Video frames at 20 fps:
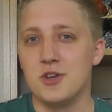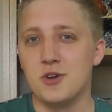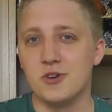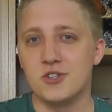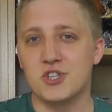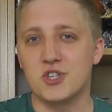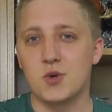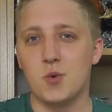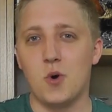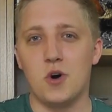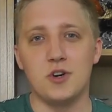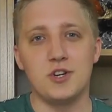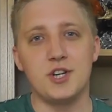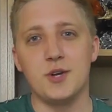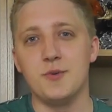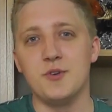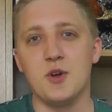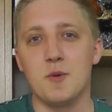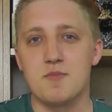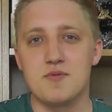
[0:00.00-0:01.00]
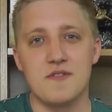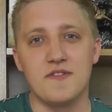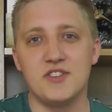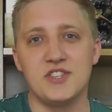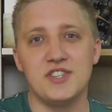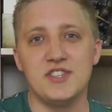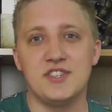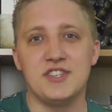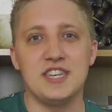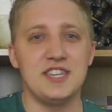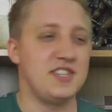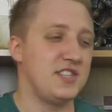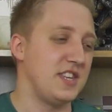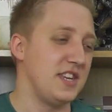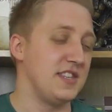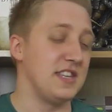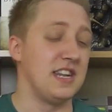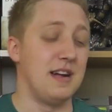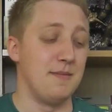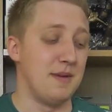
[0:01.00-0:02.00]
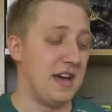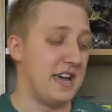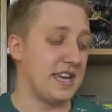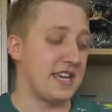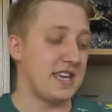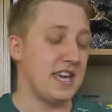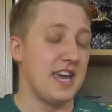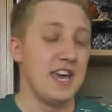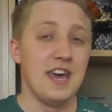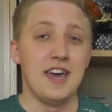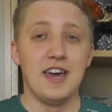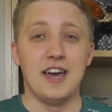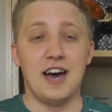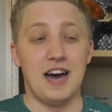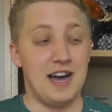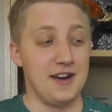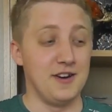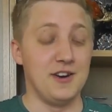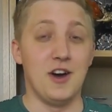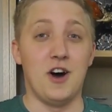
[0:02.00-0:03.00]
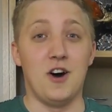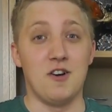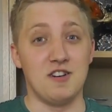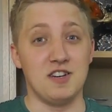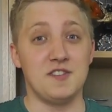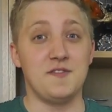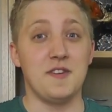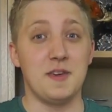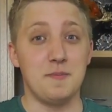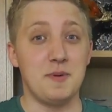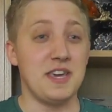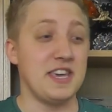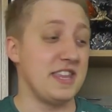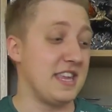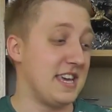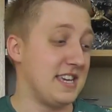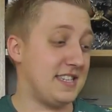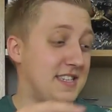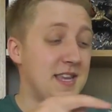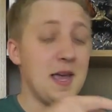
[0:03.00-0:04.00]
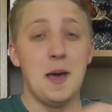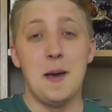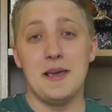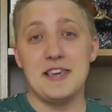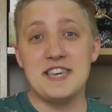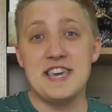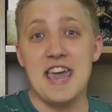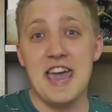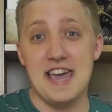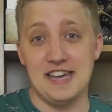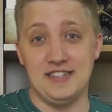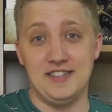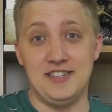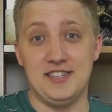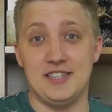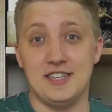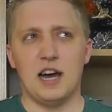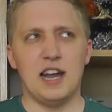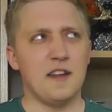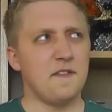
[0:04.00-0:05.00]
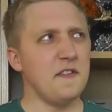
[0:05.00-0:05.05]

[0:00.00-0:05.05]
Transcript: and your squad, you and your brothers and sisters. And I'm like, I'm gonna RSVP this, yes.